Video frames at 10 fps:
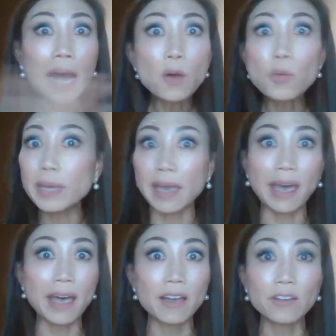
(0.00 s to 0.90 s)
Now
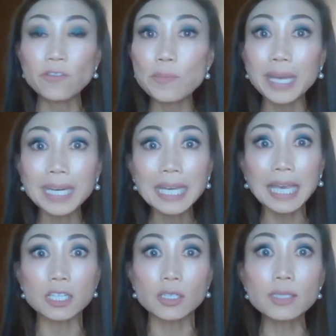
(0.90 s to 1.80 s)
we have
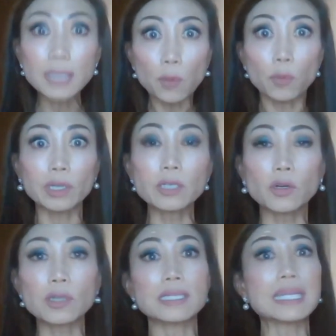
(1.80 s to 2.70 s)
medications that
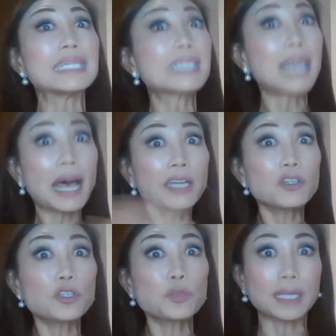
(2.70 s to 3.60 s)
work across the
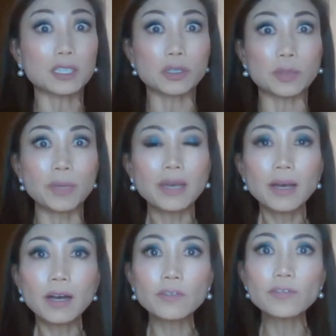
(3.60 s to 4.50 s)
entire spectrum